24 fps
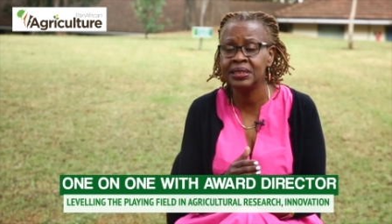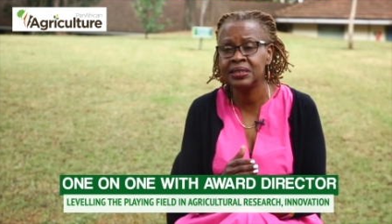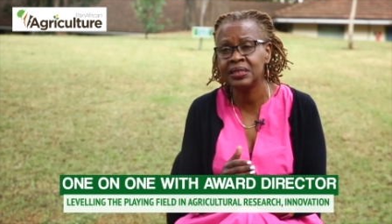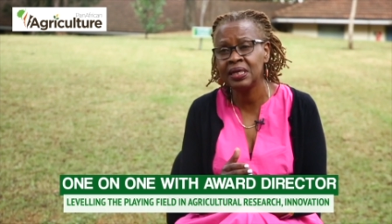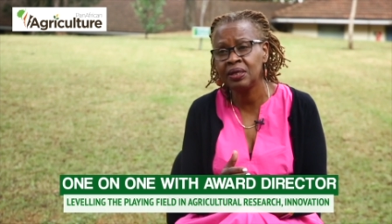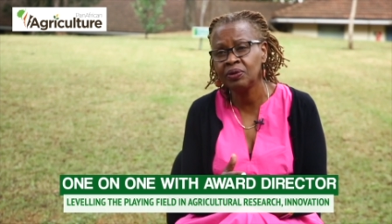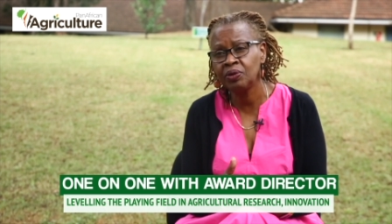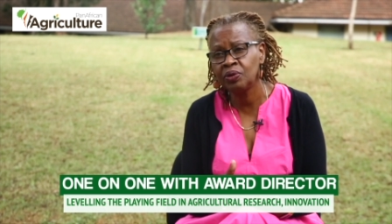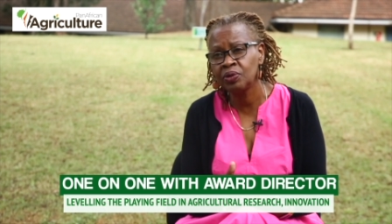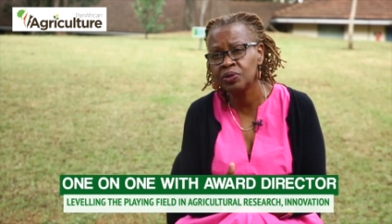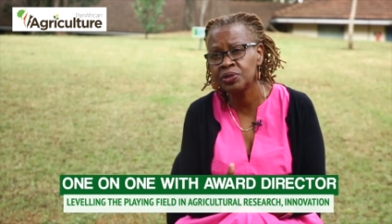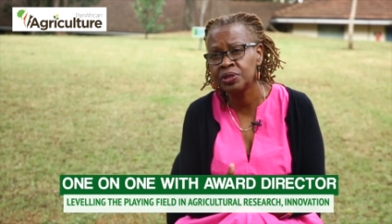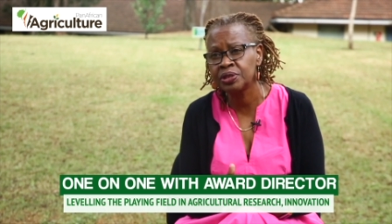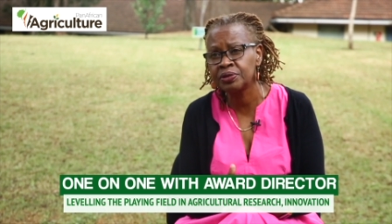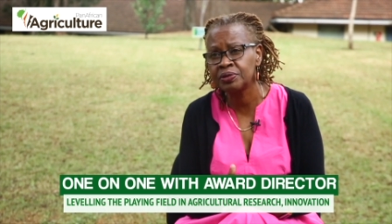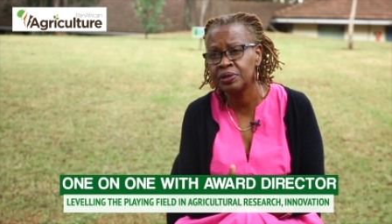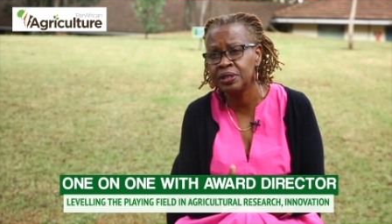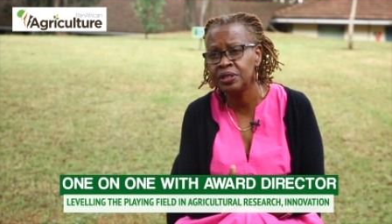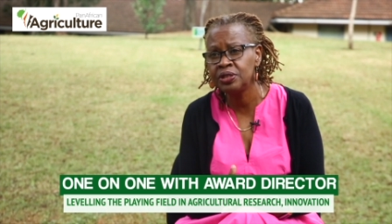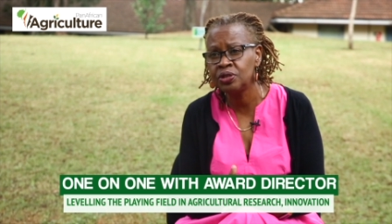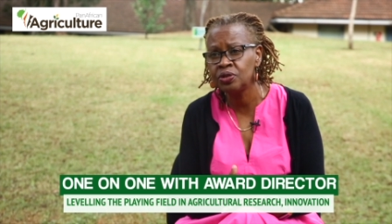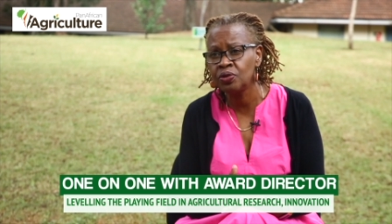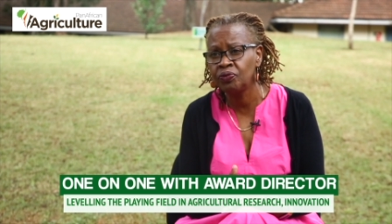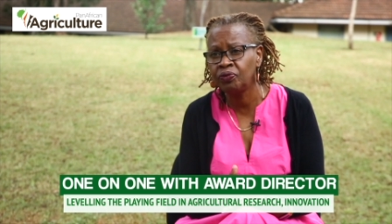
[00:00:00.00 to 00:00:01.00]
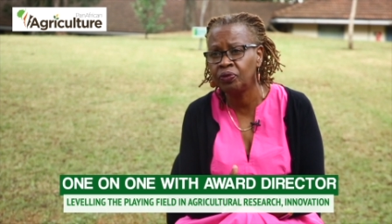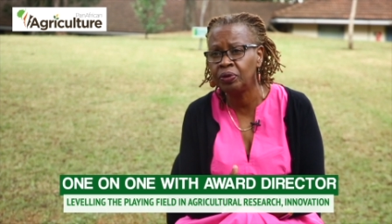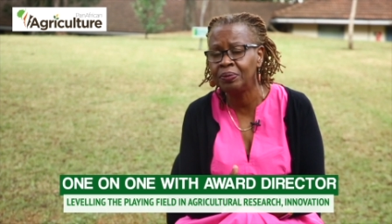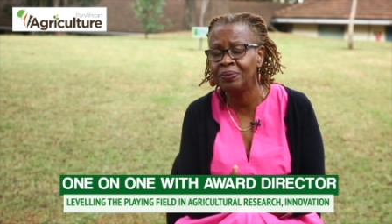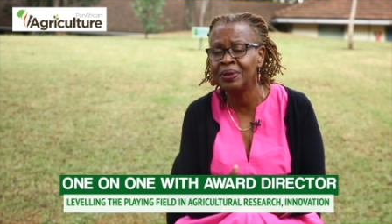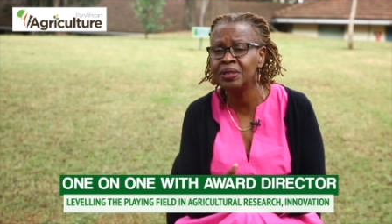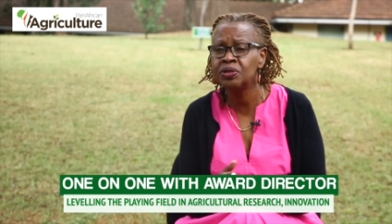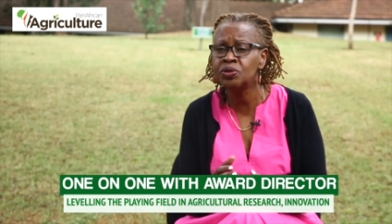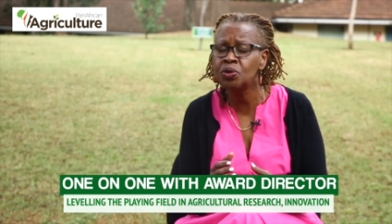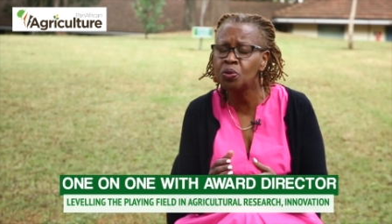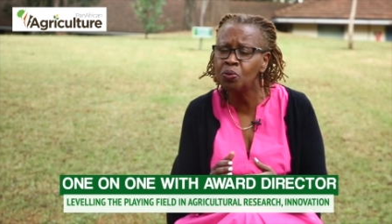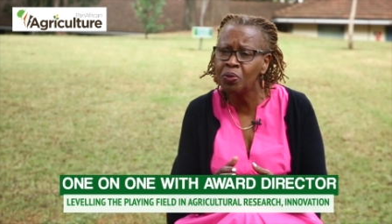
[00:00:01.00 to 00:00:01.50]
and constraints of women.
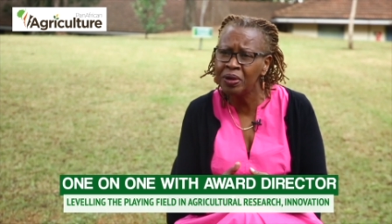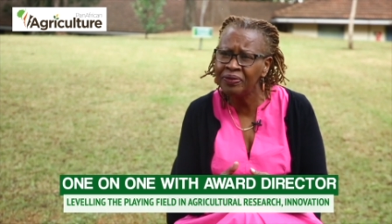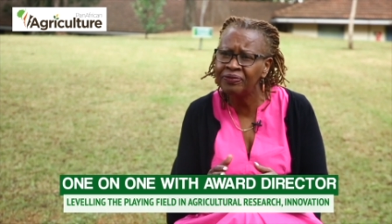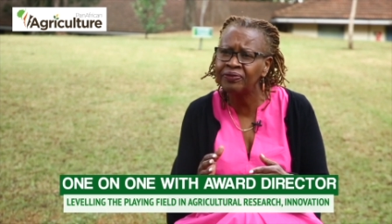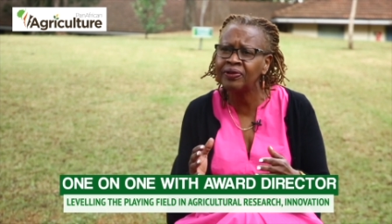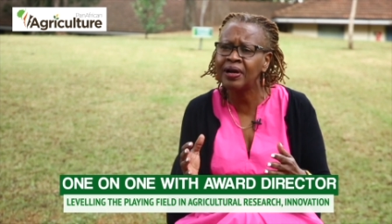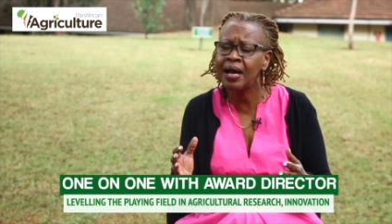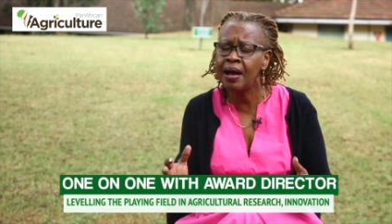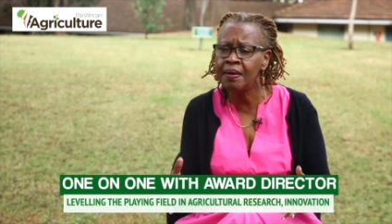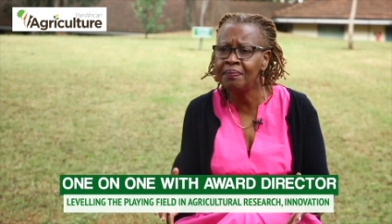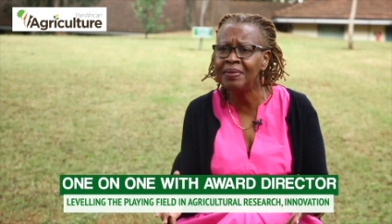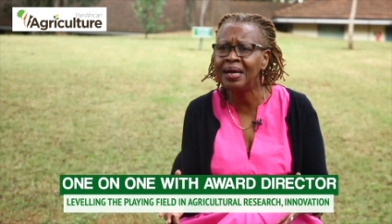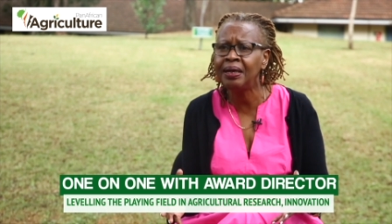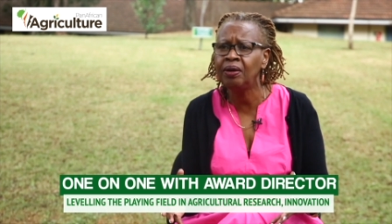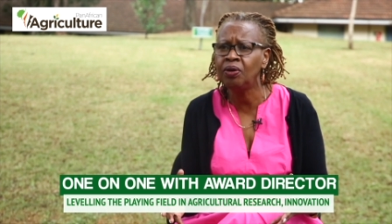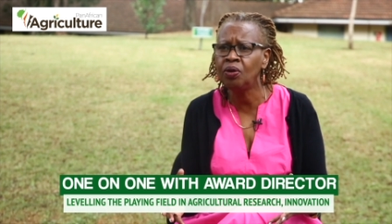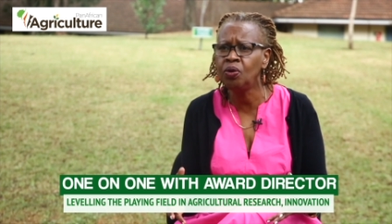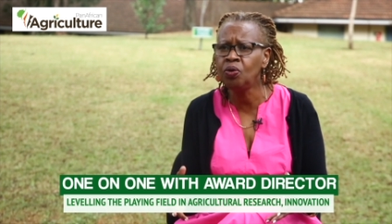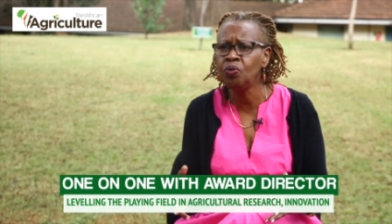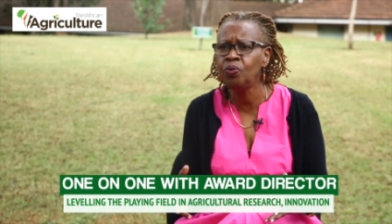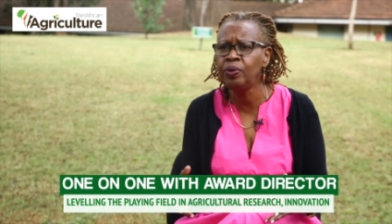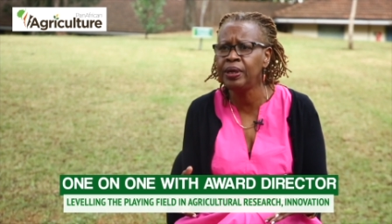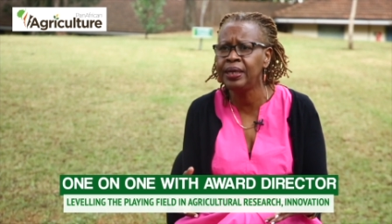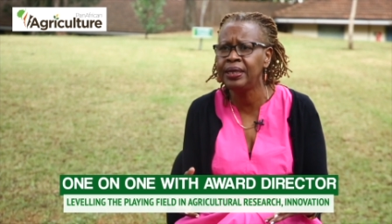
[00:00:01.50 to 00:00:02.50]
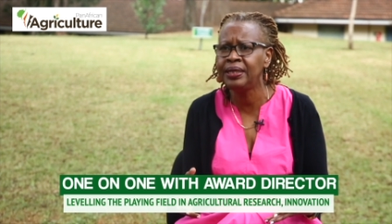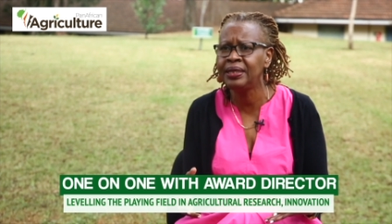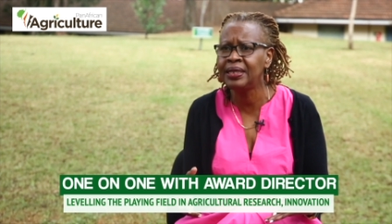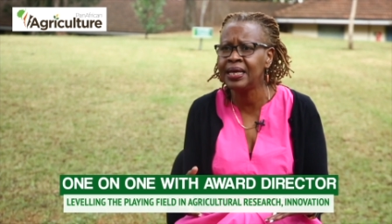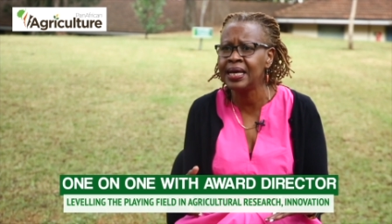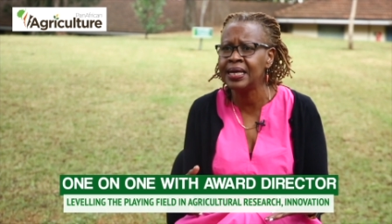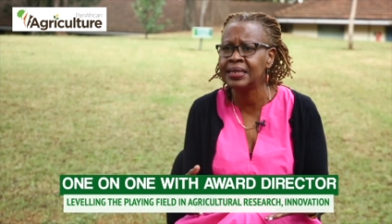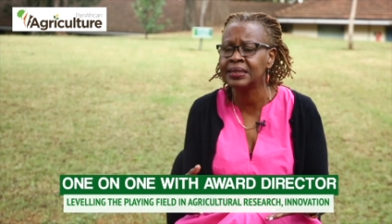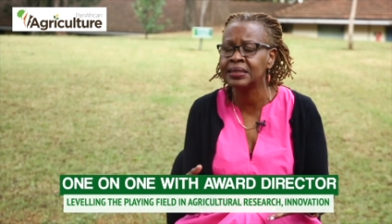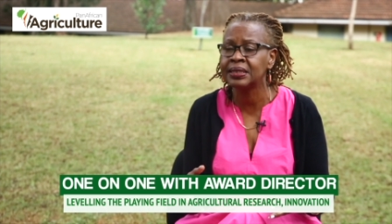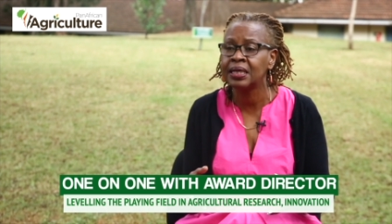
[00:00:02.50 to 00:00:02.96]
So we've come a long way in that.